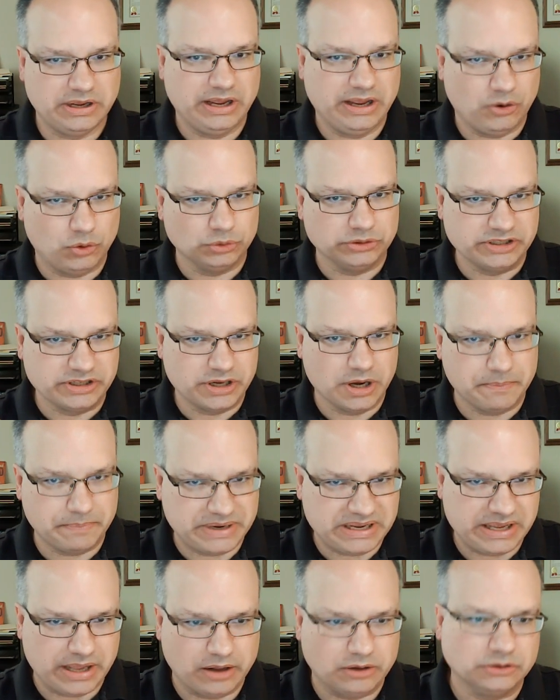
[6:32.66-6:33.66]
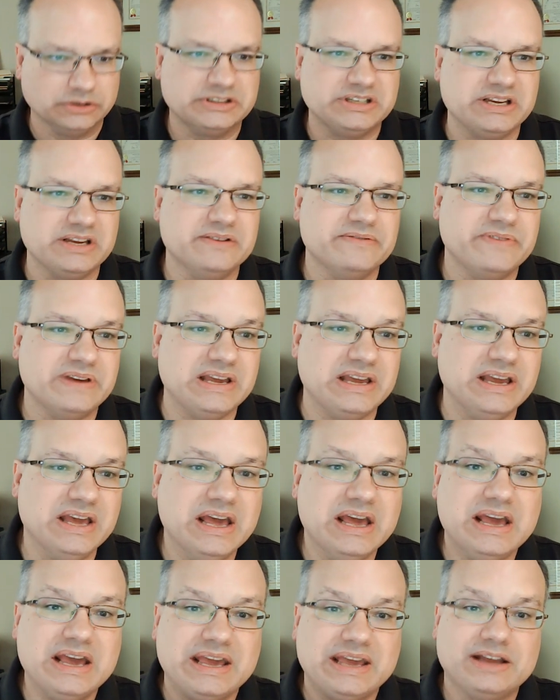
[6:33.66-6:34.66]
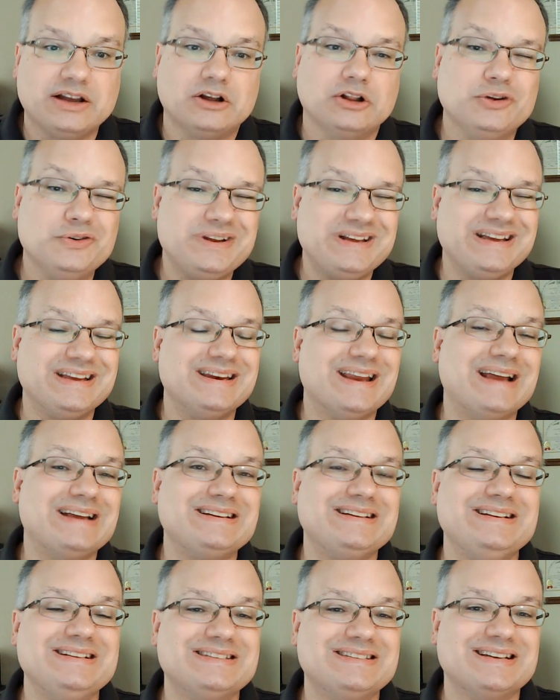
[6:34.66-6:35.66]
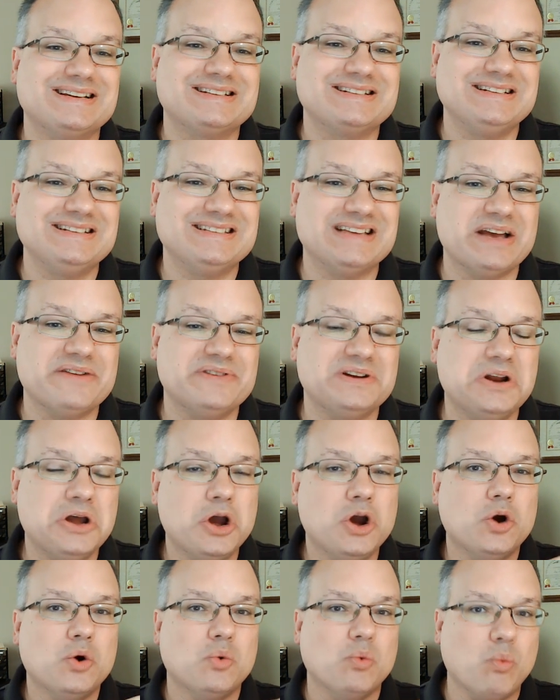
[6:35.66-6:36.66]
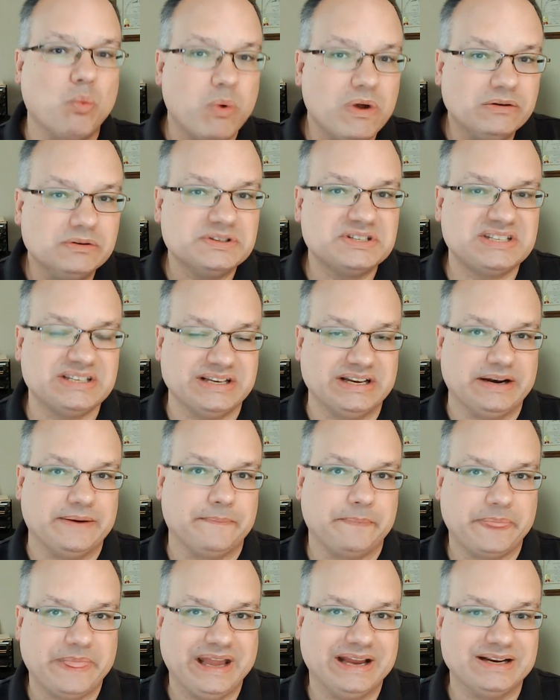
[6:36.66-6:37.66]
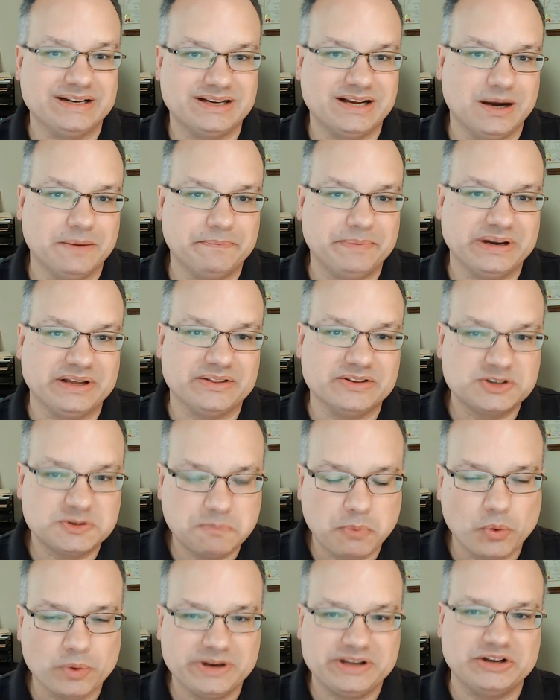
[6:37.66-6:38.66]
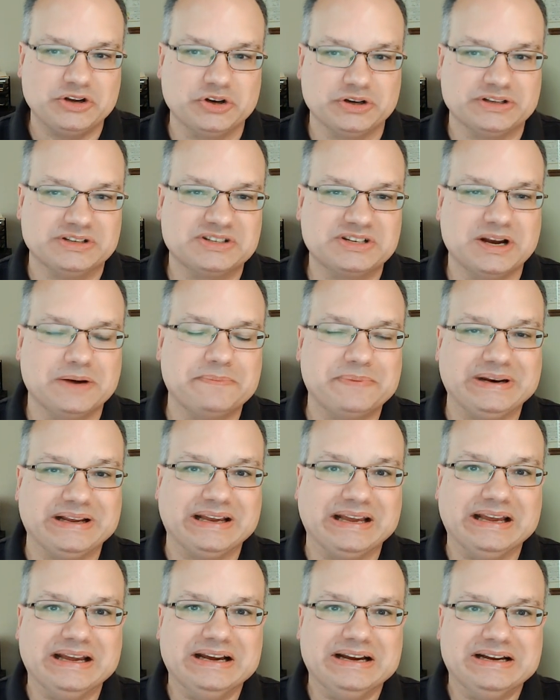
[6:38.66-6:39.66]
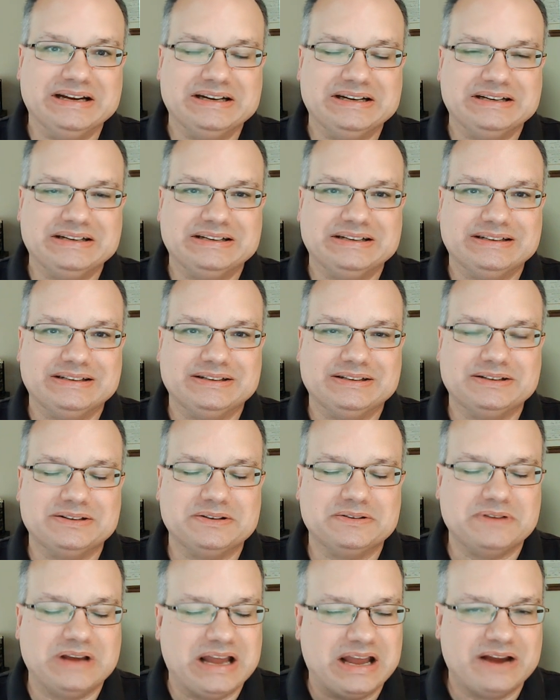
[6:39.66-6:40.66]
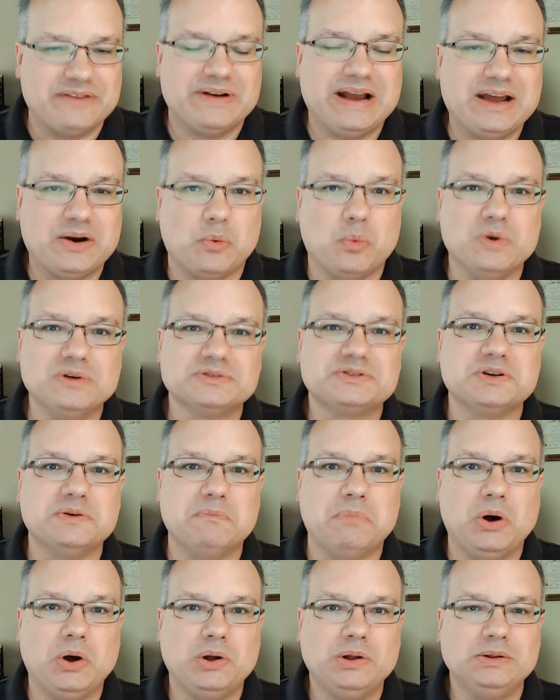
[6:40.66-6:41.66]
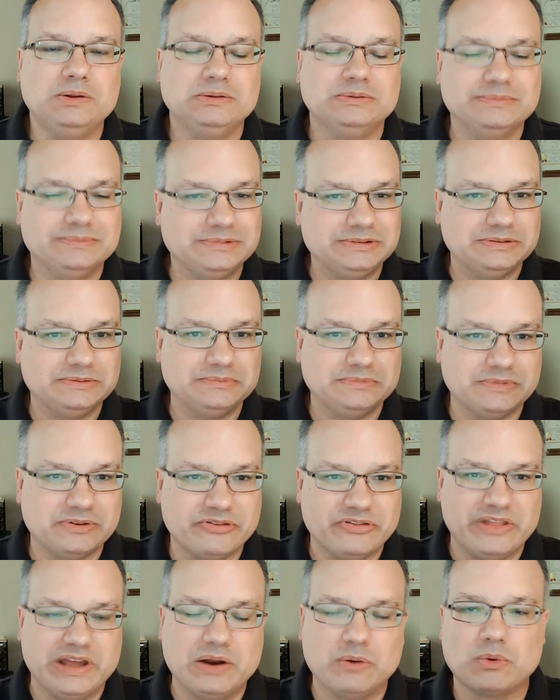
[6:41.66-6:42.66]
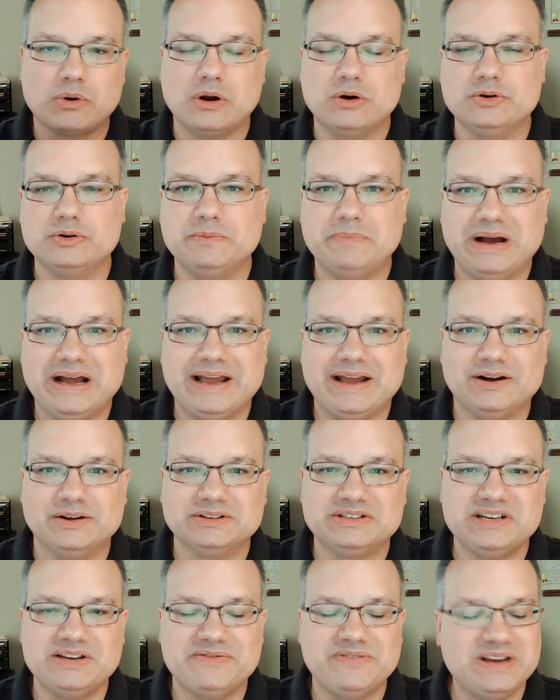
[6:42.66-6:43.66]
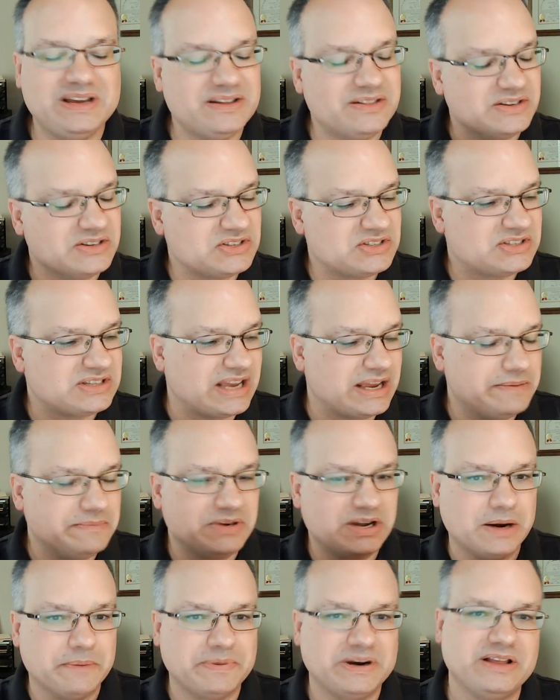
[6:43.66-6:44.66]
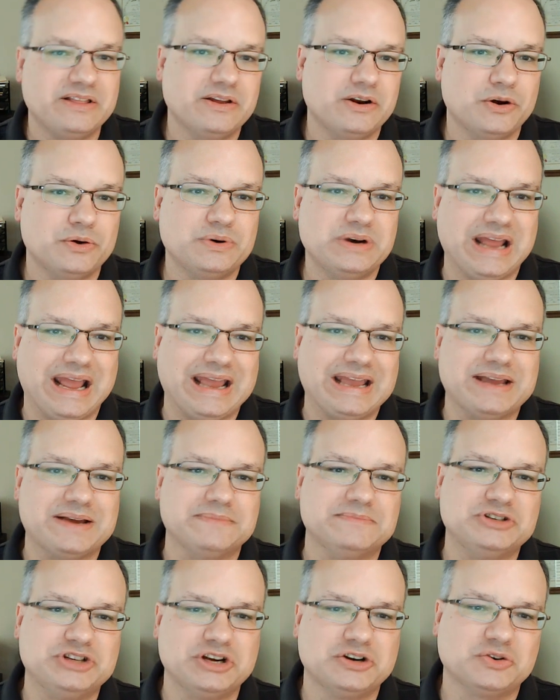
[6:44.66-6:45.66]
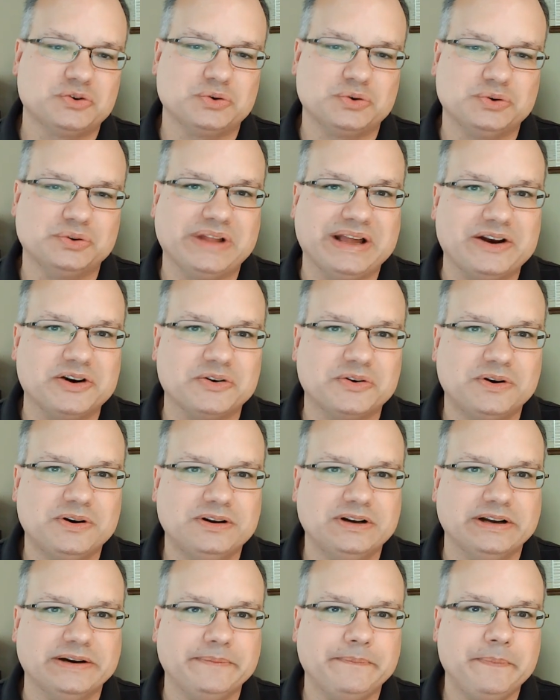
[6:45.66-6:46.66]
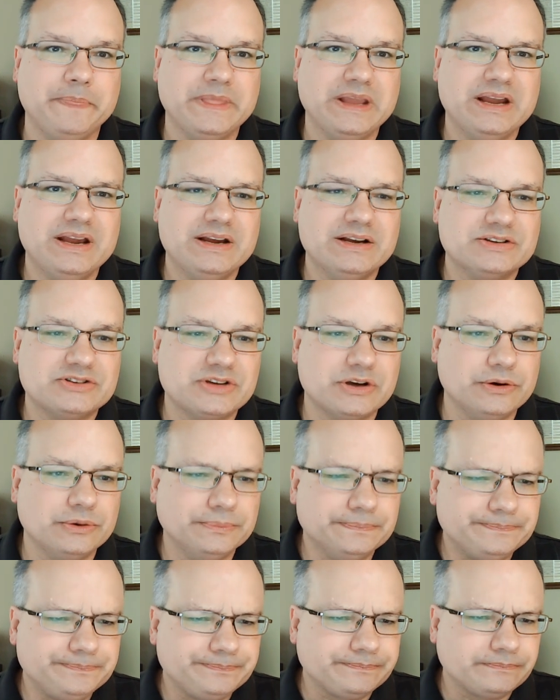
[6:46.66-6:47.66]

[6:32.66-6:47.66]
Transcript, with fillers: holding company, L T V, including in nineteen sixty-seven, Wilson and Company, the sporting goods company. Ever had a Wilson ball? They were owned by L T V, the same company that owned A M General later on. So